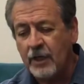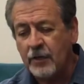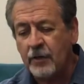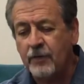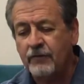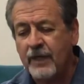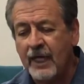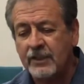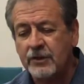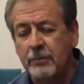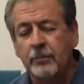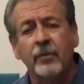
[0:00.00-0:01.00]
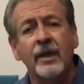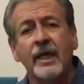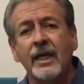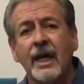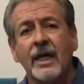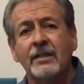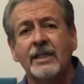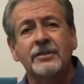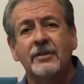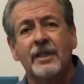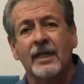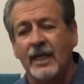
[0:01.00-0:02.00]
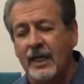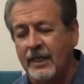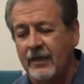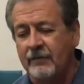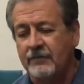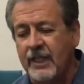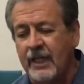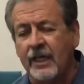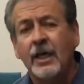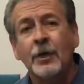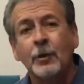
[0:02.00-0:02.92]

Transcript: You've got to bring it out into the light of day.